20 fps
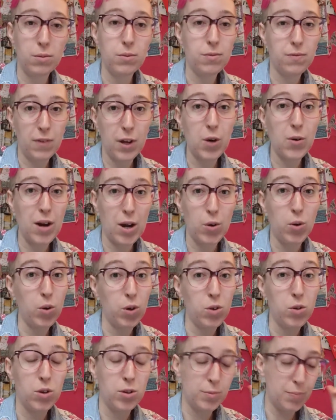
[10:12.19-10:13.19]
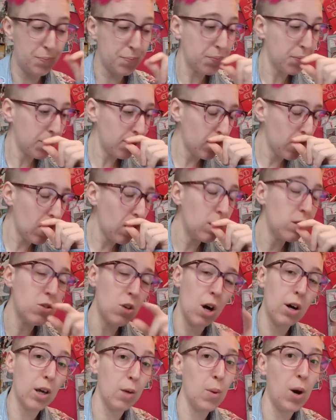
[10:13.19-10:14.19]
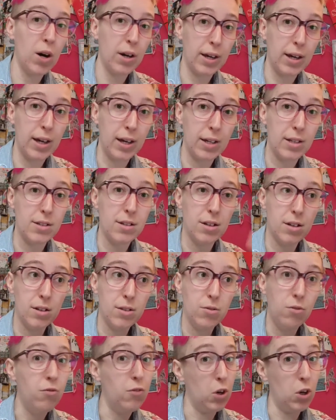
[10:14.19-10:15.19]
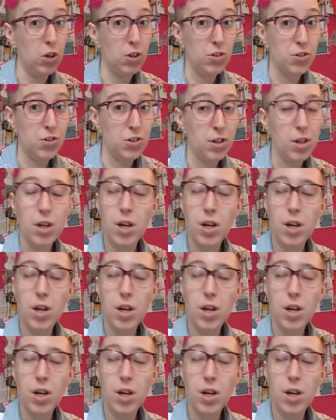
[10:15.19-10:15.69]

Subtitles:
figure out who your target market is first.